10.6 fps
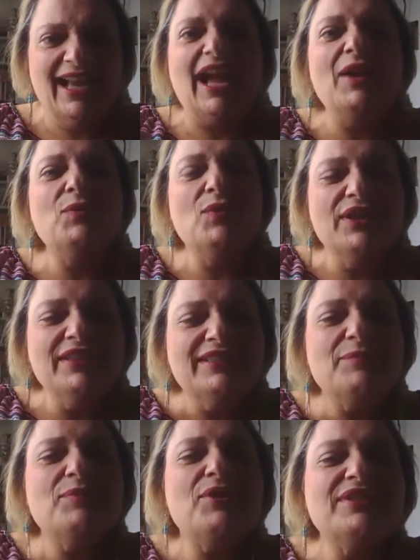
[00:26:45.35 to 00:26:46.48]
I want the
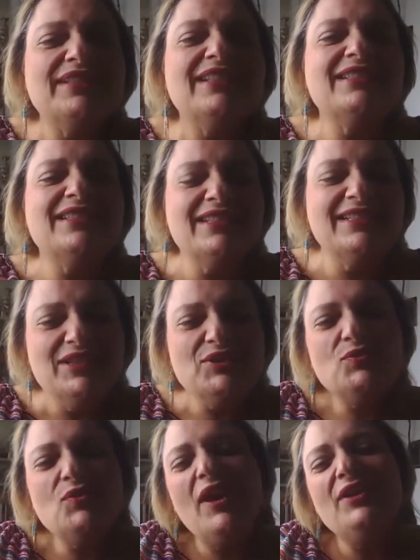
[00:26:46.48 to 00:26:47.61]
person that's going to teach
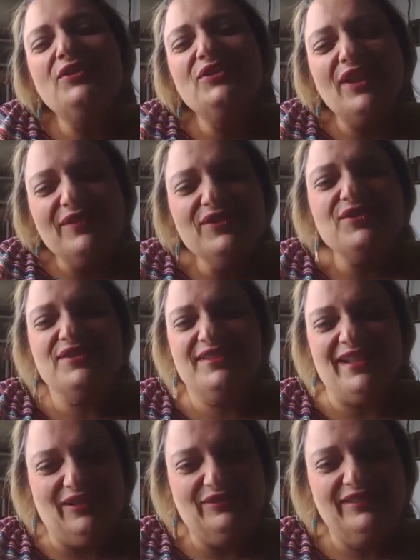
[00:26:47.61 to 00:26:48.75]
you how to love
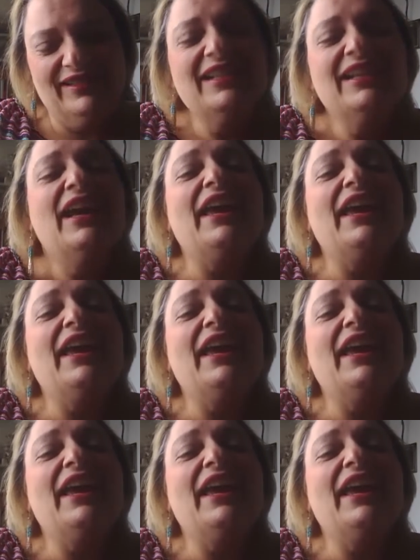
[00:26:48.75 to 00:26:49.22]
yourself yeah.